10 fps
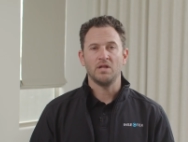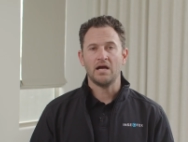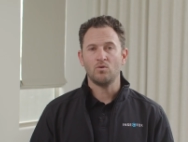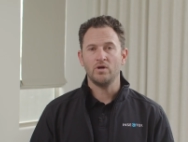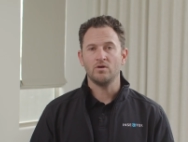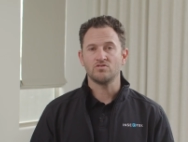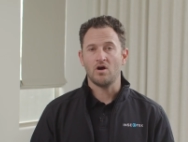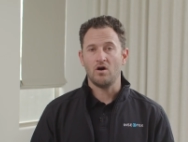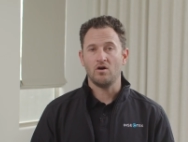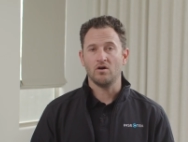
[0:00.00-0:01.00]
Black widows
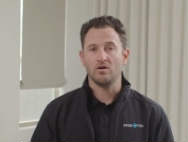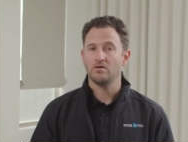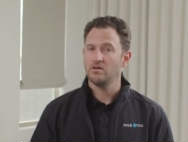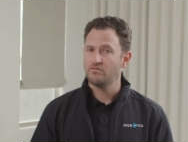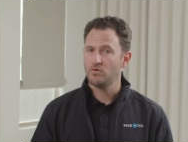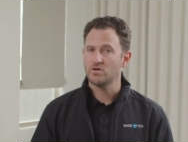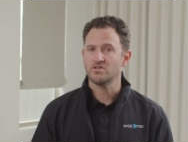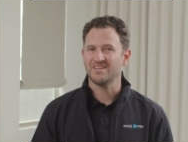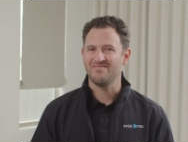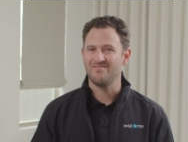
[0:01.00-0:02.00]
are,
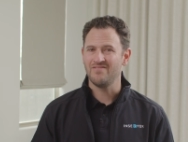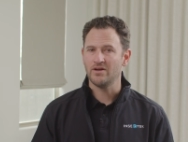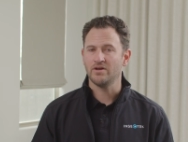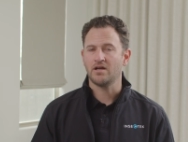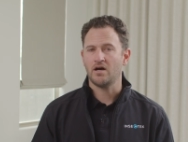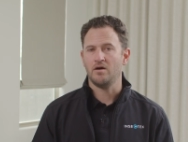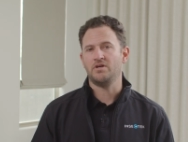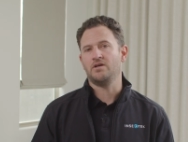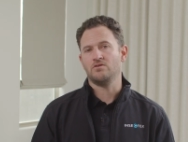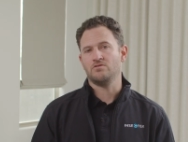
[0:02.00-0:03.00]
unfortunately, very common in